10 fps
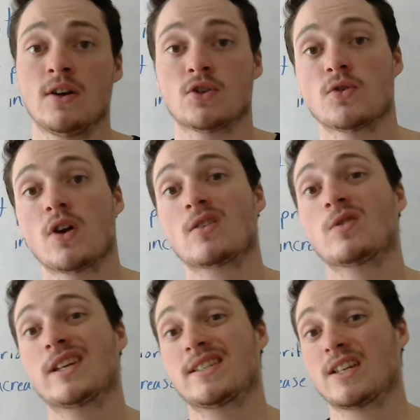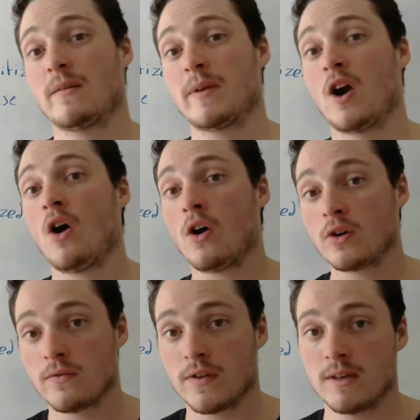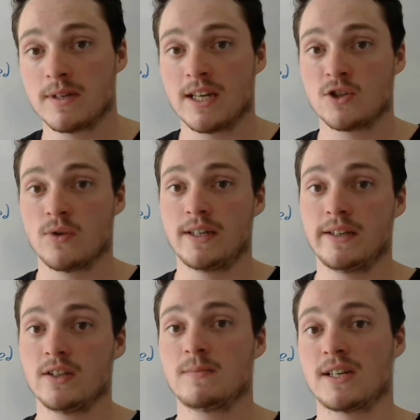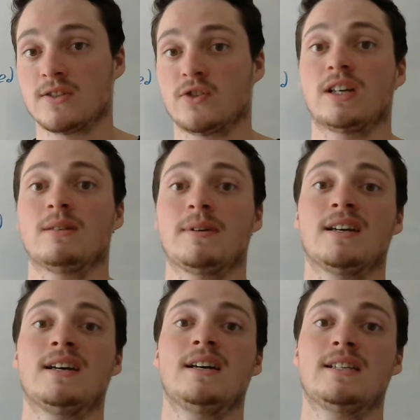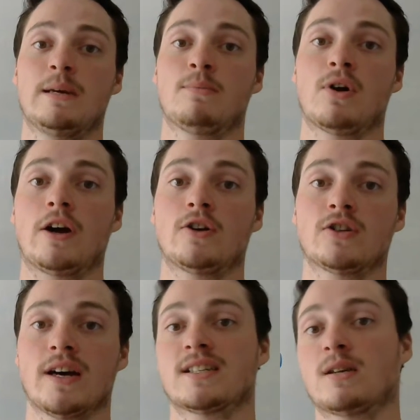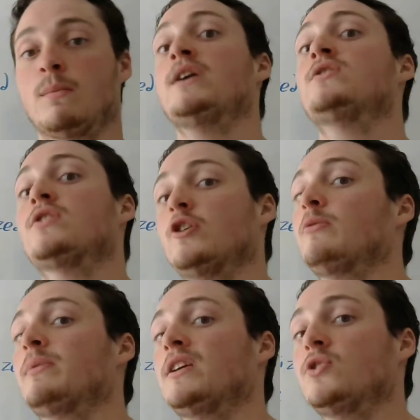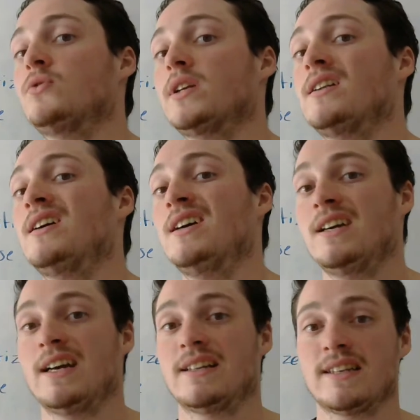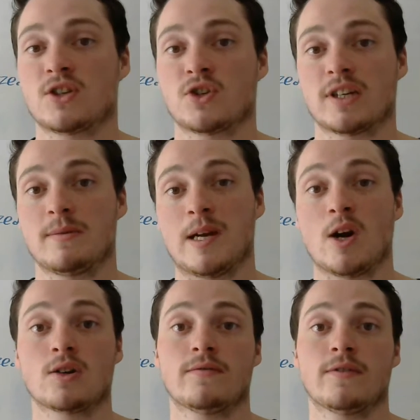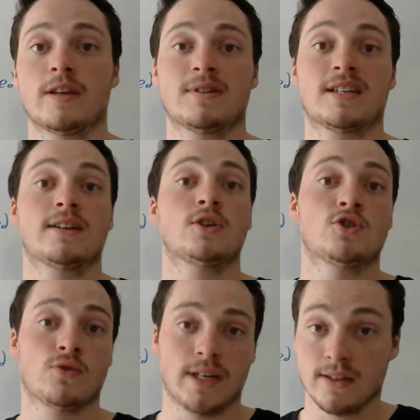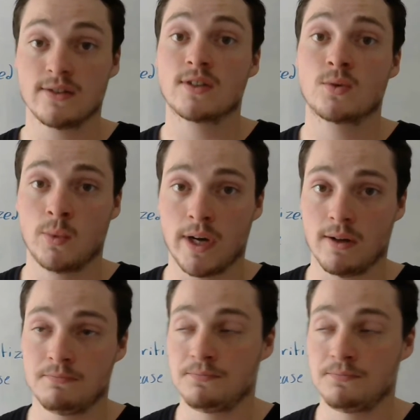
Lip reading: So not only is it going to be harder for them to get trade deals because they're going to be deprioritized compared to the European Union, it's actually going to be harder for them to get good trade deals as well.